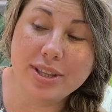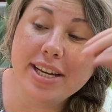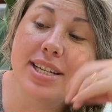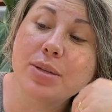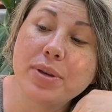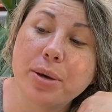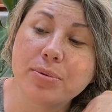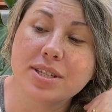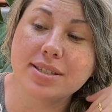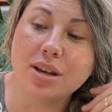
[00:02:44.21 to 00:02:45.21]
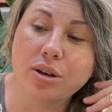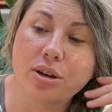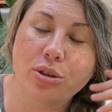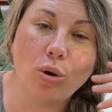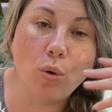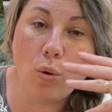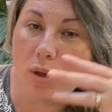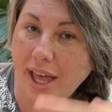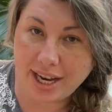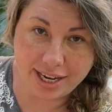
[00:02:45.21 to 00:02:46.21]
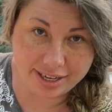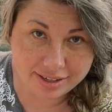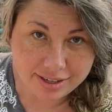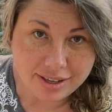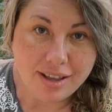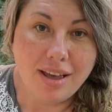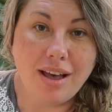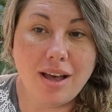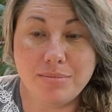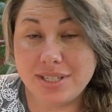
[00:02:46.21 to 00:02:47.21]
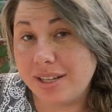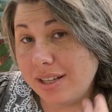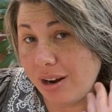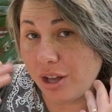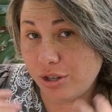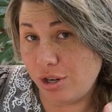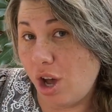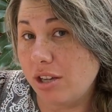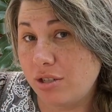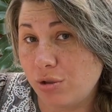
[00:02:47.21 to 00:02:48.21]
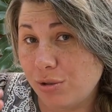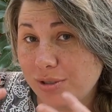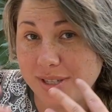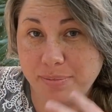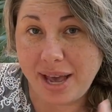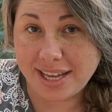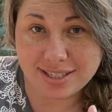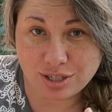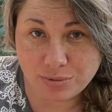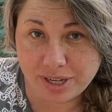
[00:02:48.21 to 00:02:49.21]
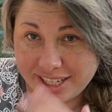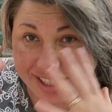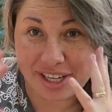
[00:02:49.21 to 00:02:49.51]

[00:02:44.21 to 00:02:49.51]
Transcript: They need to be able to dunk their whole head in to clear out their nostrils and passageway,